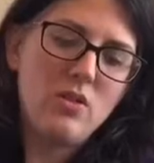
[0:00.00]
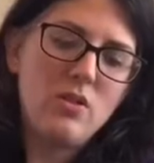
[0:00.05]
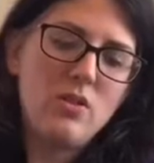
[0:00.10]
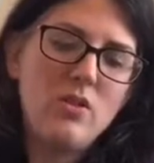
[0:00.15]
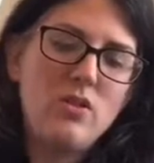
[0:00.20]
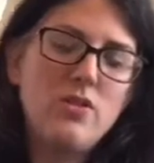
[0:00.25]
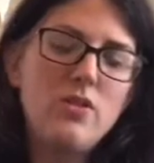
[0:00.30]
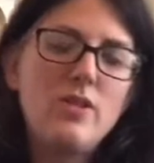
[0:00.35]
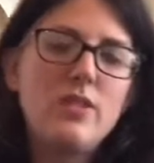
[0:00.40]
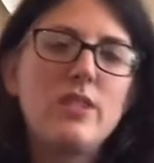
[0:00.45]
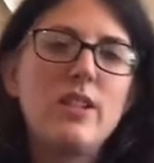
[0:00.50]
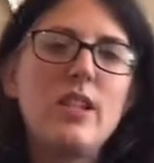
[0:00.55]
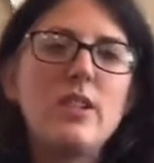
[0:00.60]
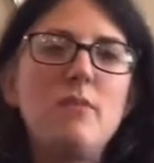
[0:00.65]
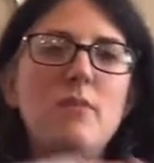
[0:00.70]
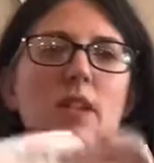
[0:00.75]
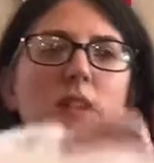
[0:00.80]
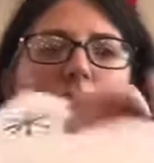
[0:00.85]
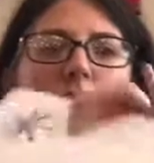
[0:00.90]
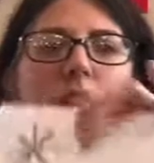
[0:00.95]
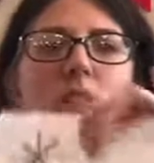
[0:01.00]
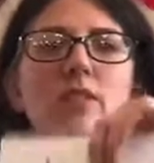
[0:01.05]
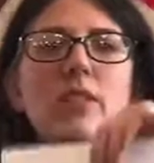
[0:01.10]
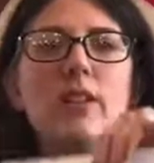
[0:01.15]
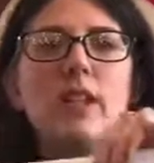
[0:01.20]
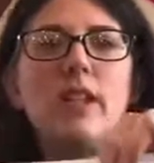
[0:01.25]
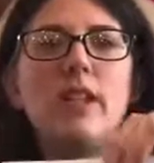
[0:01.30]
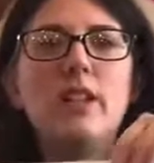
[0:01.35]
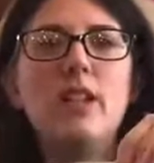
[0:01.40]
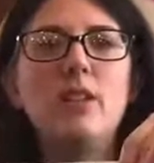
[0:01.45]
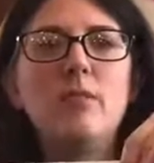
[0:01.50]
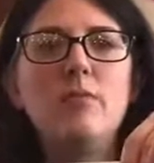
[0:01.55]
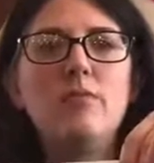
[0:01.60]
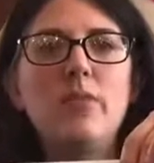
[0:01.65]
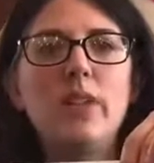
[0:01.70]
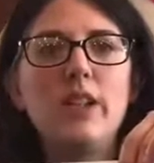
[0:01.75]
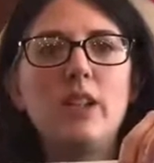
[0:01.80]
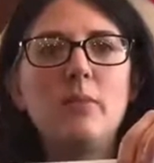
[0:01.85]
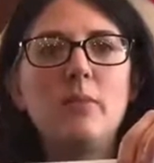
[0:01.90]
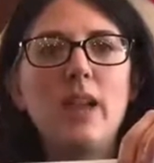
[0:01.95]
So just kind of making even like
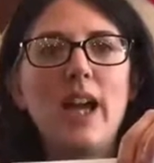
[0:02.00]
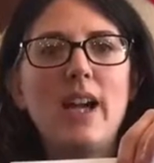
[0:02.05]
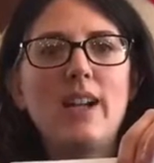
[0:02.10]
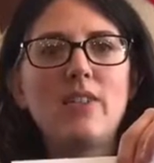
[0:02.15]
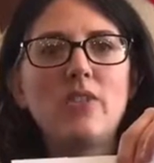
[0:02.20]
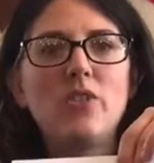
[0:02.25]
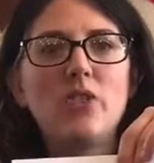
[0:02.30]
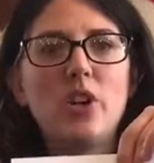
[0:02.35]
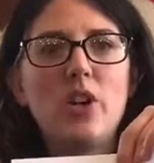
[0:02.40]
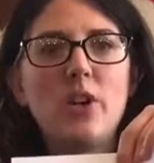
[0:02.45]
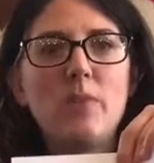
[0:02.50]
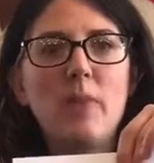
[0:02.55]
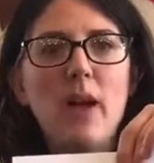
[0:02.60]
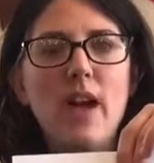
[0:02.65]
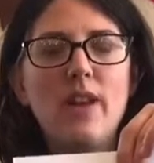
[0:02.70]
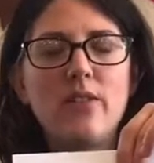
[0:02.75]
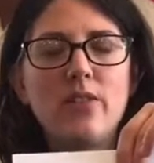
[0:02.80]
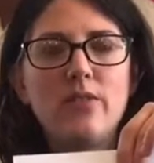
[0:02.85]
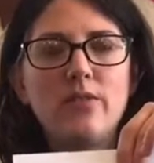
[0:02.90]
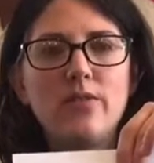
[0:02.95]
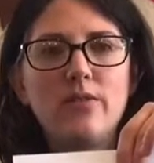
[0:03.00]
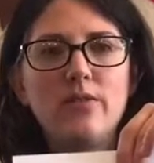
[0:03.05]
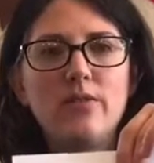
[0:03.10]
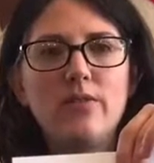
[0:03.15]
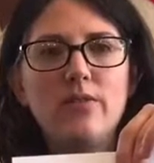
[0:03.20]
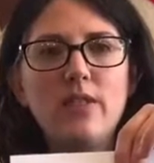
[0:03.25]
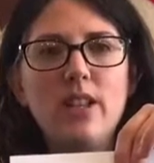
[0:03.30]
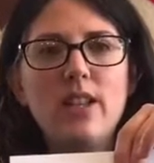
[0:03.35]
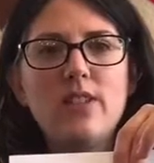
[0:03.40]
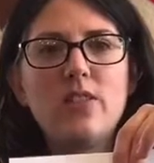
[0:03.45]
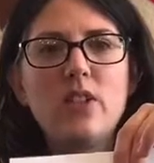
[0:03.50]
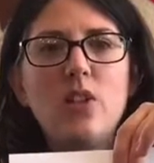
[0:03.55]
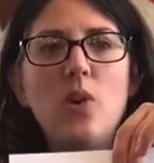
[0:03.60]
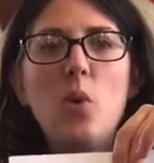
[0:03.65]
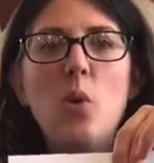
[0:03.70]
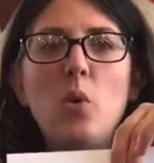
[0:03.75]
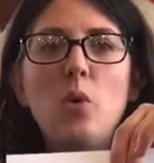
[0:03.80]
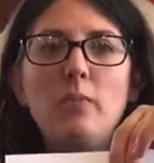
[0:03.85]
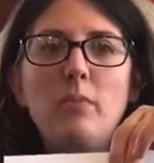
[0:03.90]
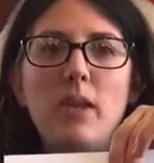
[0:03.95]
a black star pattern is going to
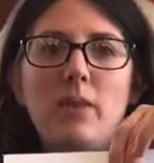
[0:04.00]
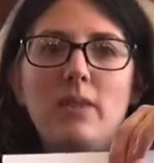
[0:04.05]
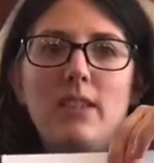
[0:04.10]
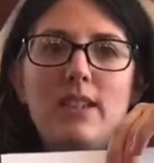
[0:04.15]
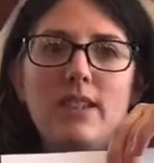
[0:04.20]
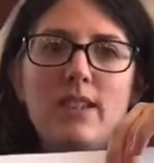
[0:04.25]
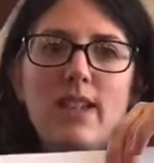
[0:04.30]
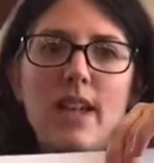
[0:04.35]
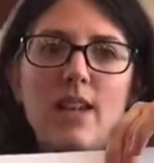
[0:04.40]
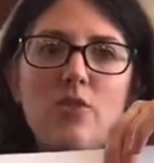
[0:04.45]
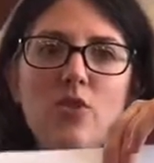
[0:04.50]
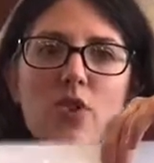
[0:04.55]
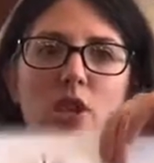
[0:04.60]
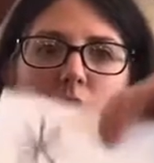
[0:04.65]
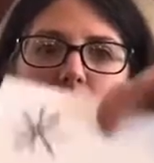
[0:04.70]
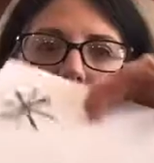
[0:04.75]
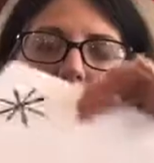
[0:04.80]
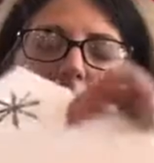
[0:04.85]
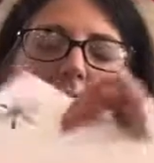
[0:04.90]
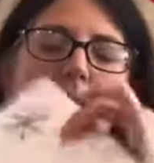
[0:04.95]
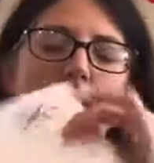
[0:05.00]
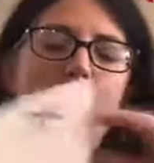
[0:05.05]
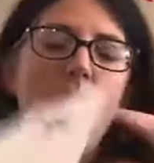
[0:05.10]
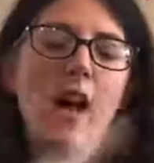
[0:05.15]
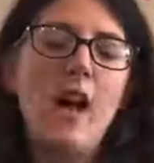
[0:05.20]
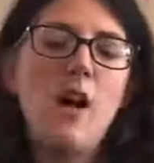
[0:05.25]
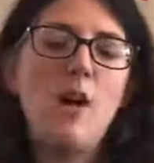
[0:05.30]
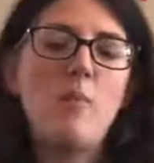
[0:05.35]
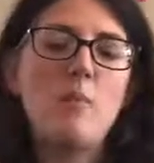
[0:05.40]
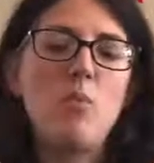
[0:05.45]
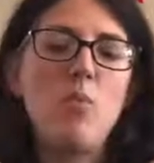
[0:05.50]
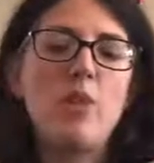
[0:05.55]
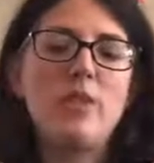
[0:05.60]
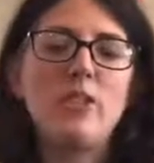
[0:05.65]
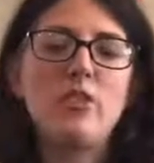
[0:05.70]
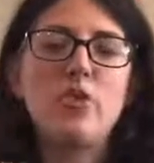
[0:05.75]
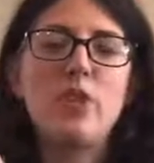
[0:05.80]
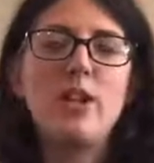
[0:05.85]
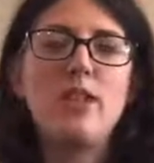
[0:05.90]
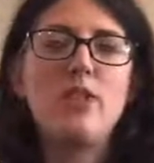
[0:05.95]
hold baby's attention more
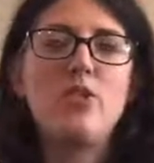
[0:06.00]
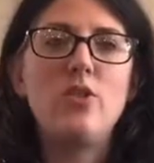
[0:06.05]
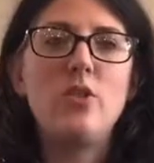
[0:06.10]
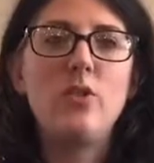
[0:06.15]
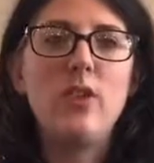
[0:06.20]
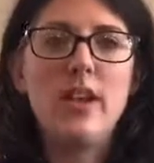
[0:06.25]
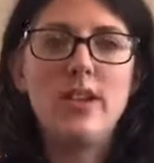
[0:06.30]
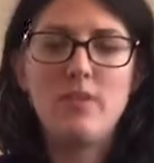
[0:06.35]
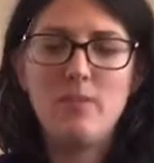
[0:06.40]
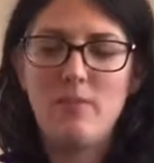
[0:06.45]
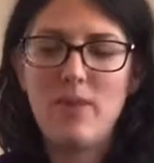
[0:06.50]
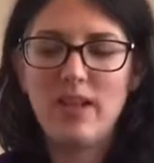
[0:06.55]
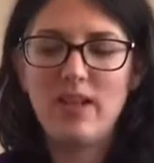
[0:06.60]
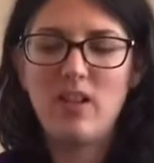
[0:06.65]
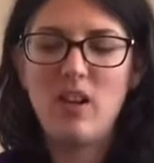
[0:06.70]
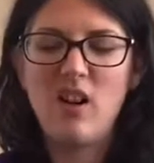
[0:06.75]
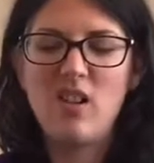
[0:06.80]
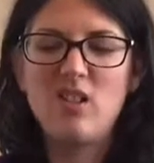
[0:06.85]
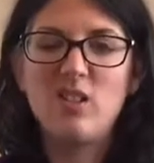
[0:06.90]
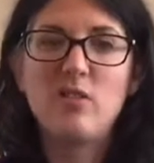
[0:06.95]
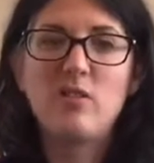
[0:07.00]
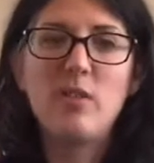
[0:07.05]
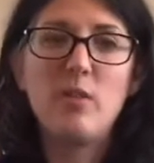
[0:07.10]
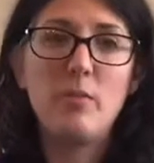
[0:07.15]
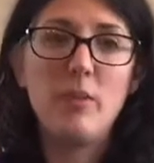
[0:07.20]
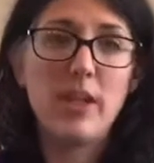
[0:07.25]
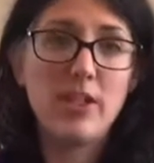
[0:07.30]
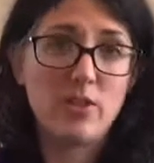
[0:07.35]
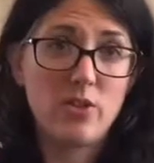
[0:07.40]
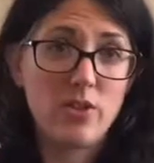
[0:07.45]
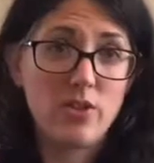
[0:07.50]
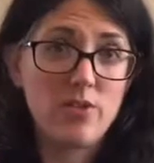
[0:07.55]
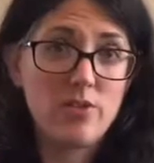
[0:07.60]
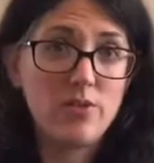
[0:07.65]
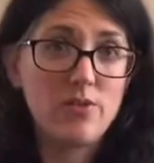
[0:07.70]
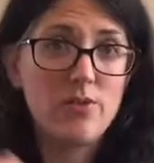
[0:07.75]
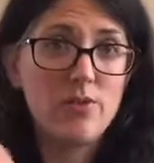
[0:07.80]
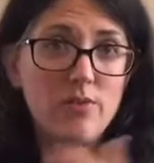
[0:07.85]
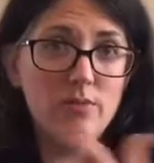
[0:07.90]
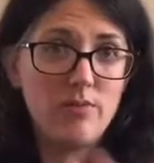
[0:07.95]
than trying to do kind of big colorful
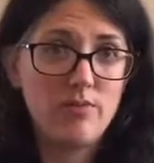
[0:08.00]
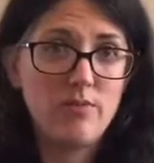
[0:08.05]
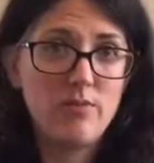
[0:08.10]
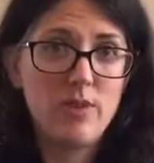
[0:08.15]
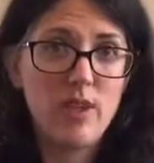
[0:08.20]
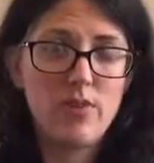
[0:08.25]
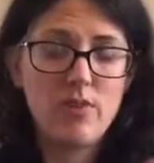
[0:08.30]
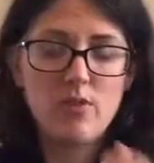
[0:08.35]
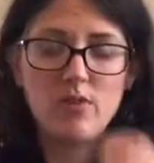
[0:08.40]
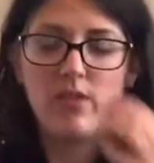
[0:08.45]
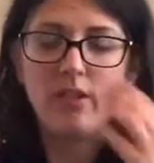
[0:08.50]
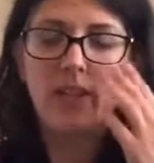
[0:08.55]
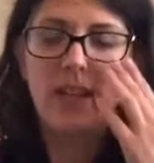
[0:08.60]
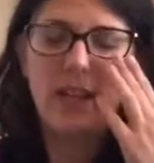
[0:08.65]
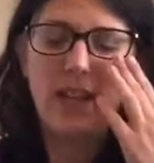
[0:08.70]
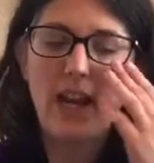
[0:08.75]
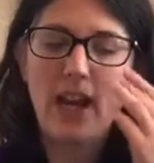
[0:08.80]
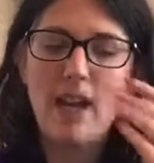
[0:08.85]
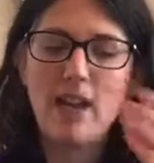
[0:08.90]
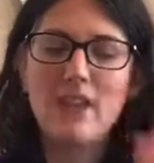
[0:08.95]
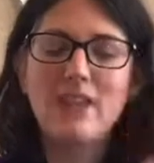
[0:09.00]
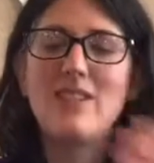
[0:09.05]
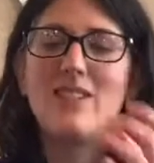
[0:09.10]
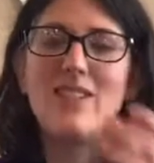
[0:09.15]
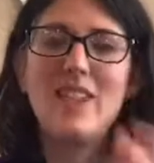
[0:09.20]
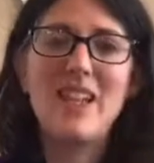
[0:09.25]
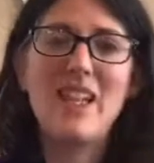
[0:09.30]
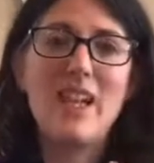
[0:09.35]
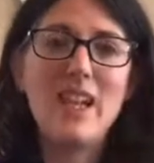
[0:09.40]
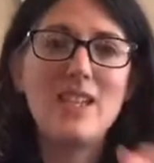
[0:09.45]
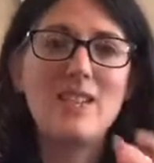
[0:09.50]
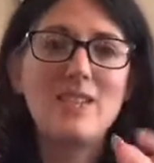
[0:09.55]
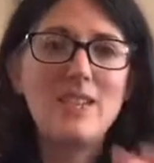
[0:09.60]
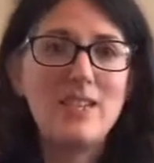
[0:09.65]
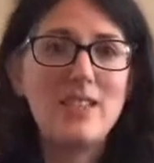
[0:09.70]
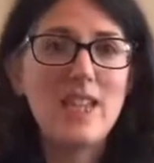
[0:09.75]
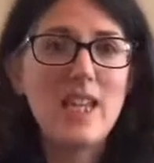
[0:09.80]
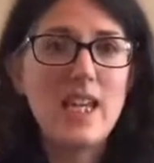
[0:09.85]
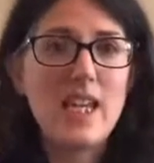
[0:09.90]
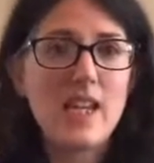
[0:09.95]
pictures that they're looking at, because they can't
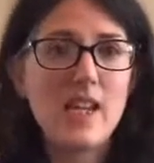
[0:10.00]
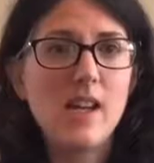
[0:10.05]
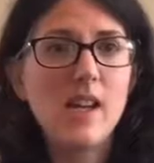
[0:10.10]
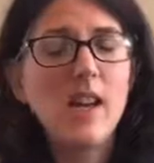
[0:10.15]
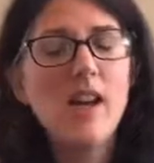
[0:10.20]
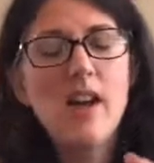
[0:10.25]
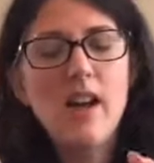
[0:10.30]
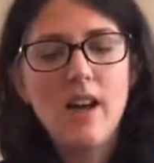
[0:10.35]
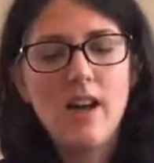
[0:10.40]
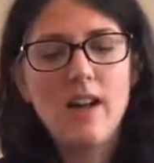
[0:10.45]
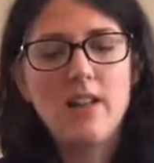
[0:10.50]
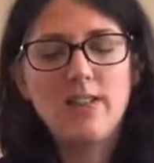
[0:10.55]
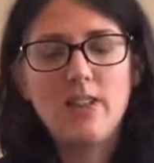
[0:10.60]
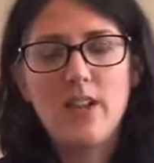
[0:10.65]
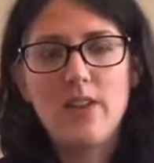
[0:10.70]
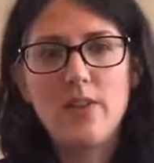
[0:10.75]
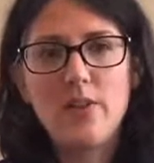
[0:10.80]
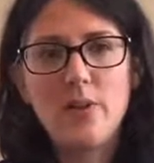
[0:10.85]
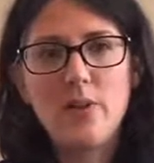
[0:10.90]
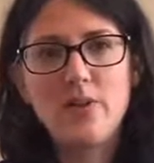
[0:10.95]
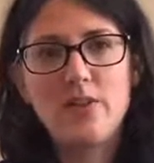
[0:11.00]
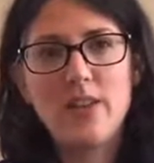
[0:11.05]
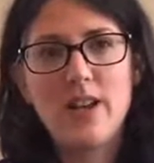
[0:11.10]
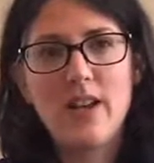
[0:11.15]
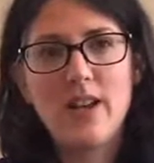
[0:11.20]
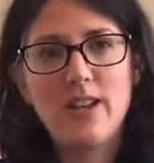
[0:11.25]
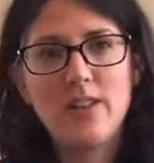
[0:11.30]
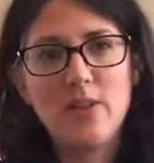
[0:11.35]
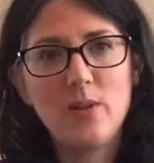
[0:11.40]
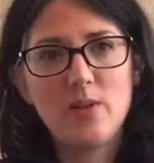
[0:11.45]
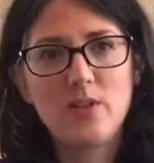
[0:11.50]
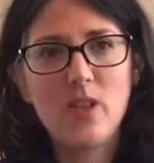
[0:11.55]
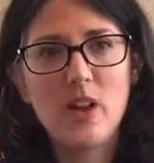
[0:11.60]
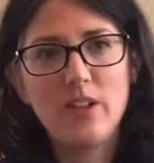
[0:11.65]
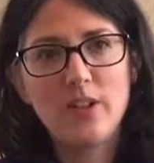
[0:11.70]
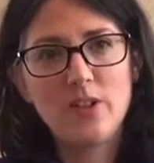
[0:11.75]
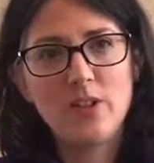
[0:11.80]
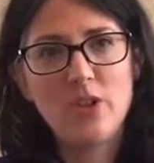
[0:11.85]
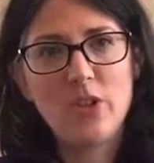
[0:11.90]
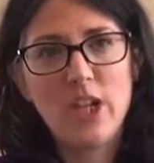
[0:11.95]
see a lot of those
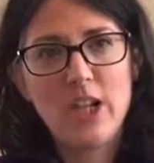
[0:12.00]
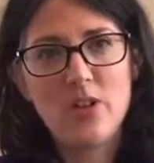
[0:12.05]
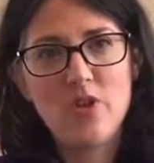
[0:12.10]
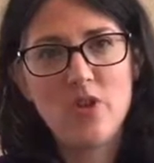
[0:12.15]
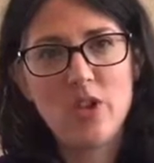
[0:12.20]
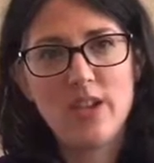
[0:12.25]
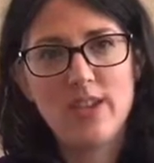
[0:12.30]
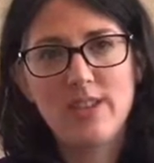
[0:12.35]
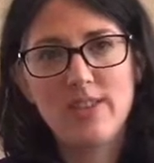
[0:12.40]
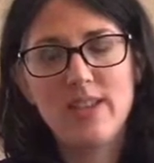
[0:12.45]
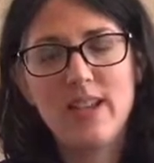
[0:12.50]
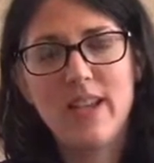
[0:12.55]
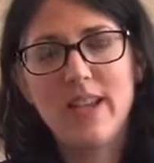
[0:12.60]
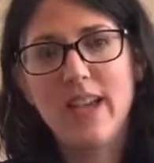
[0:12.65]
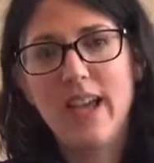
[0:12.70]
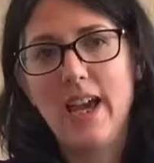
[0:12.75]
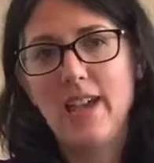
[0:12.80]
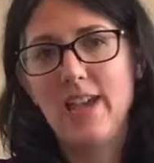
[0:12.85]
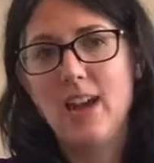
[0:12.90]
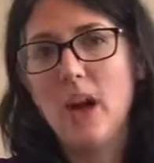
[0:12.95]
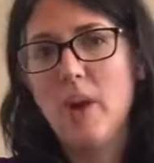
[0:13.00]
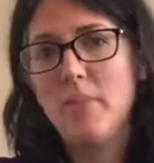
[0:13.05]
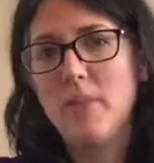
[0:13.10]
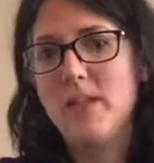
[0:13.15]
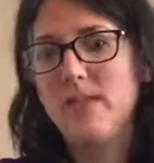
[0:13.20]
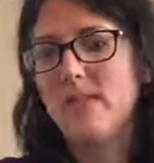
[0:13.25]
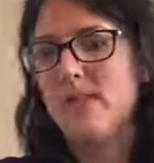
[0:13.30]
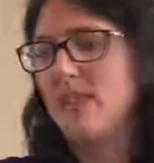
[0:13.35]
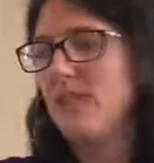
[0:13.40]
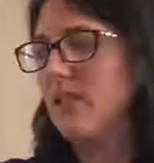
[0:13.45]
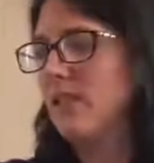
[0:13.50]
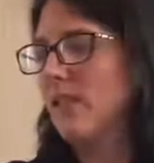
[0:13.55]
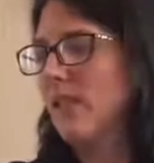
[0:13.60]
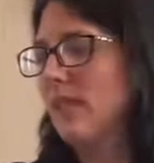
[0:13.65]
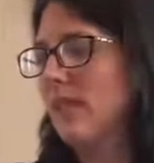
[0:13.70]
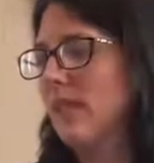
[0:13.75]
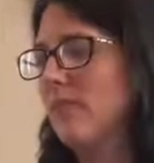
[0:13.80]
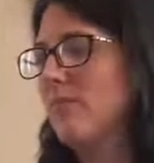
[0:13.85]
color changes again up until